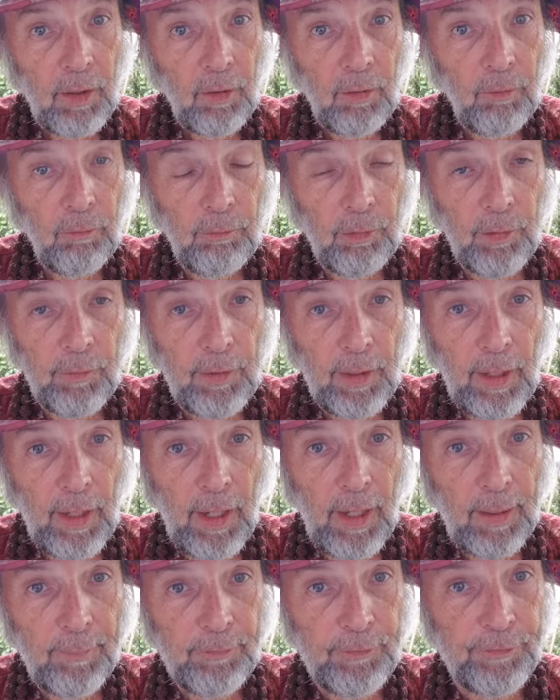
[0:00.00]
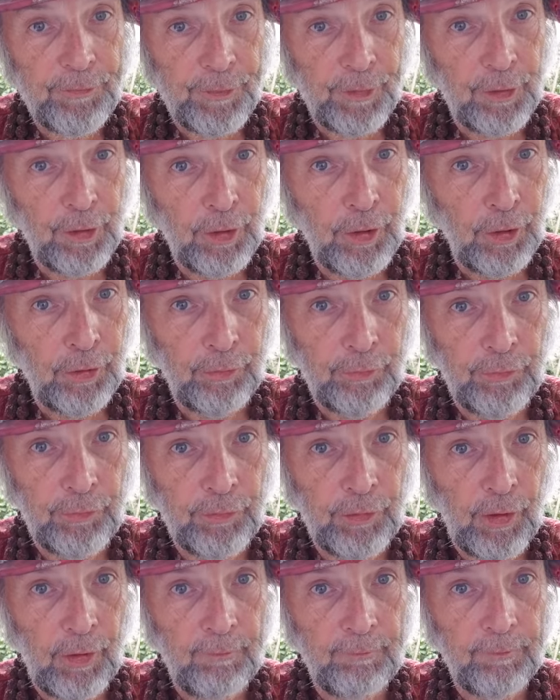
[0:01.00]
where the
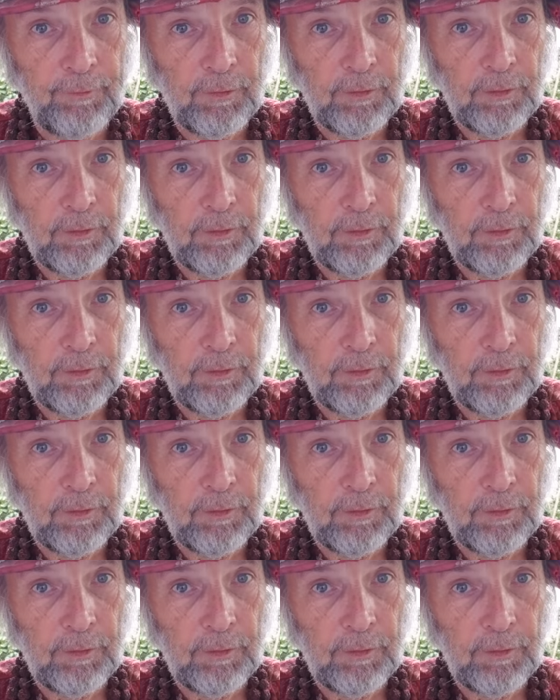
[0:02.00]
absolutes of